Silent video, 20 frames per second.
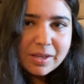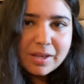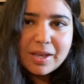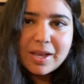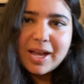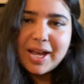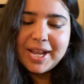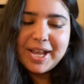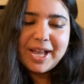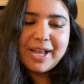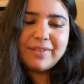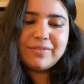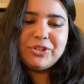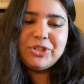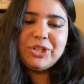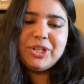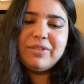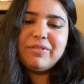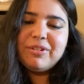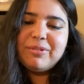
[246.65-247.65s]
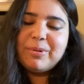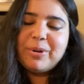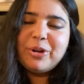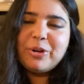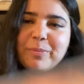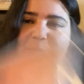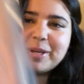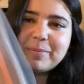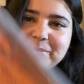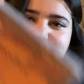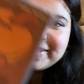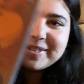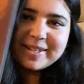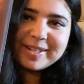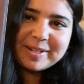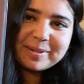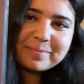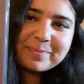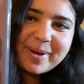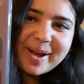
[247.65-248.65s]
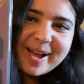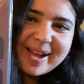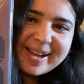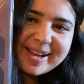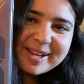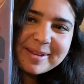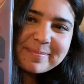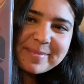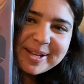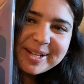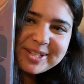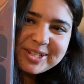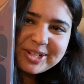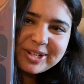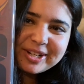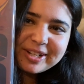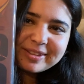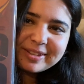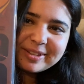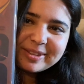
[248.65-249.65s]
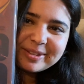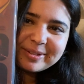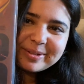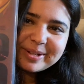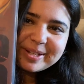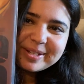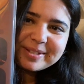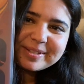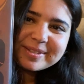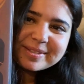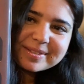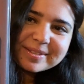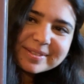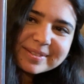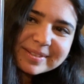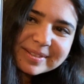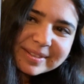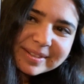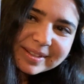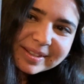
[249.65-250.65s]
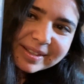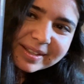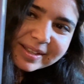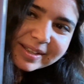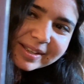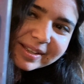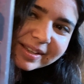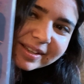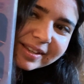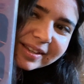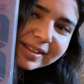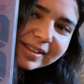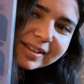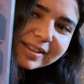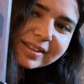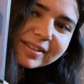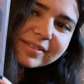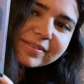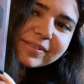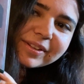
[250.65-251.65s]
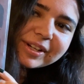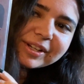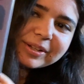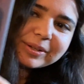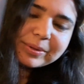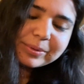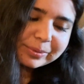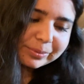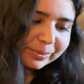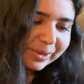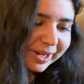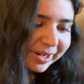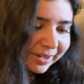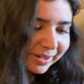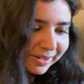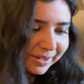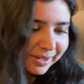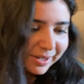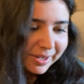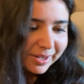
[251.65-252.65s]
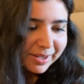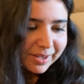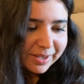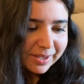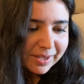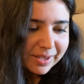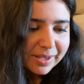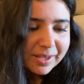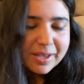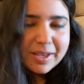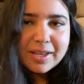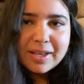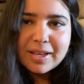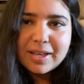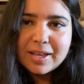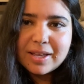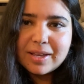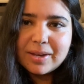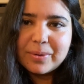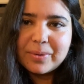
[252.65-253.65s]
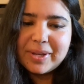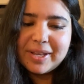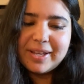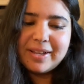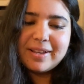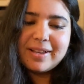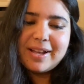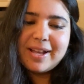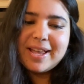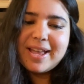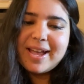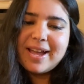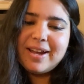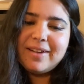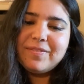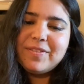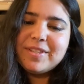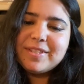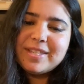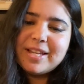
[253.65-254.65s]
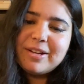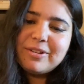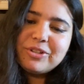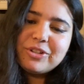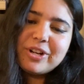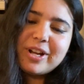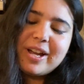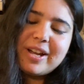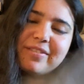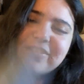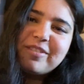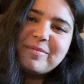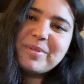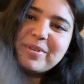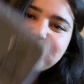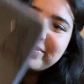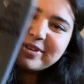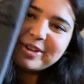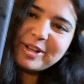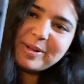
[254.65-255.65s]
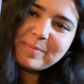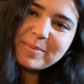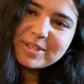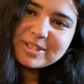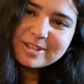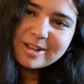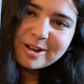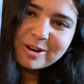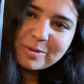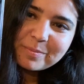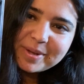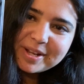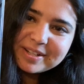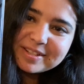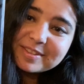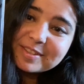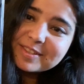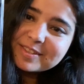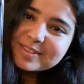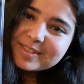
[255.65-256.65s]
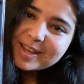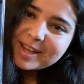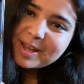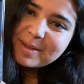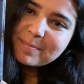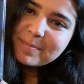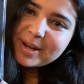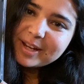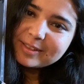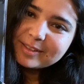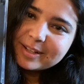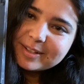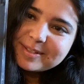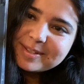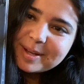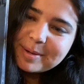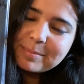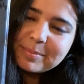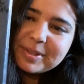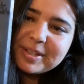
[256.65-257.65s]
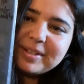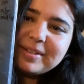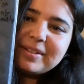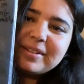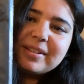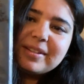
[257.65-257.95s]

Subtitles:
I have She Even Woke Me Up to Say Goodbye by Jerry Lee Lewis. Very cool record. Okay, I have the soundtrack from the film The Song Remains the Same by Led Zeppelin.